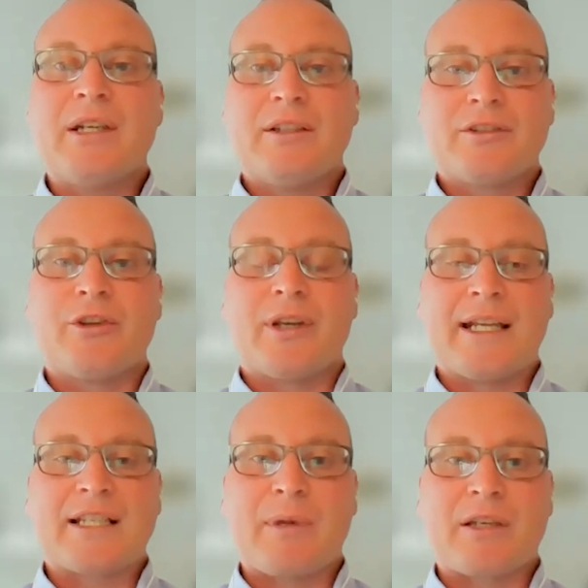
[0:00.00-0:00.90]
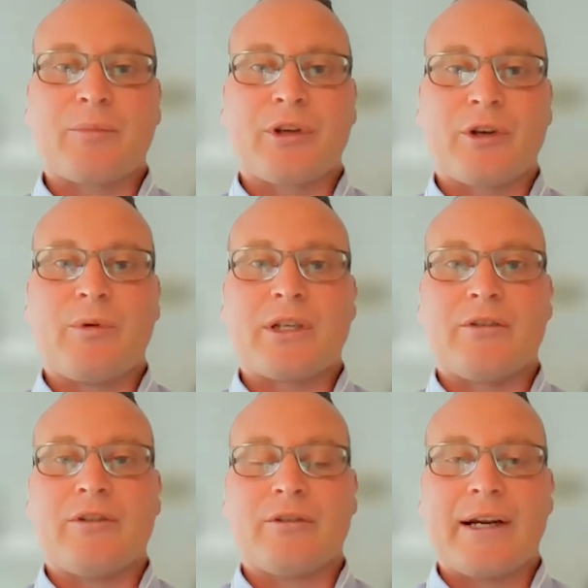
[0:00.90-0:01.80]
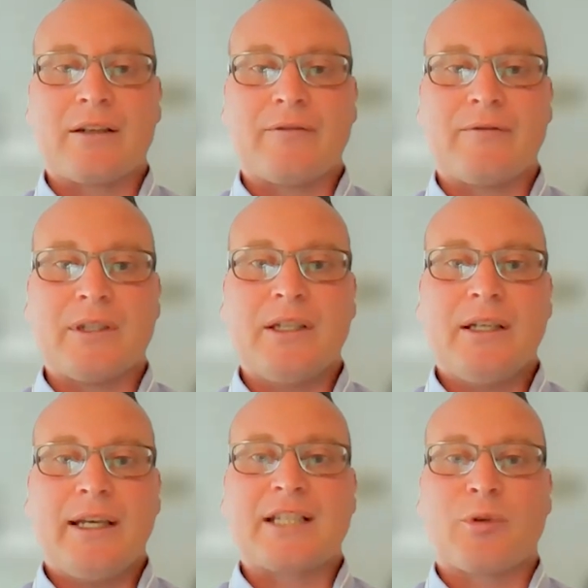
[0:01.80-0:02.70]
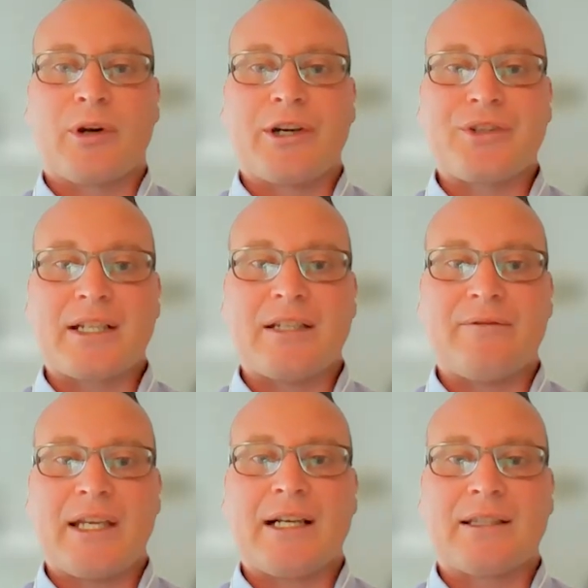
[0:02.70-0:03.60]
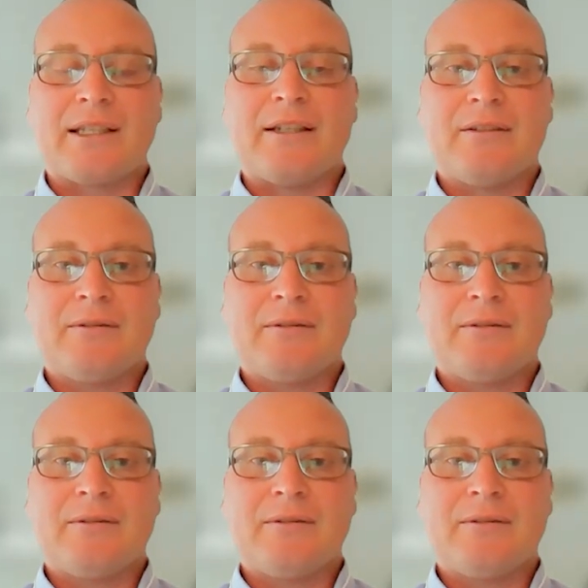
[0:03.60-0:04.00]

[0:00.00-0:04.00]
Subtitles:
So you can expect a pretty quick turnaround for exploration activity out there.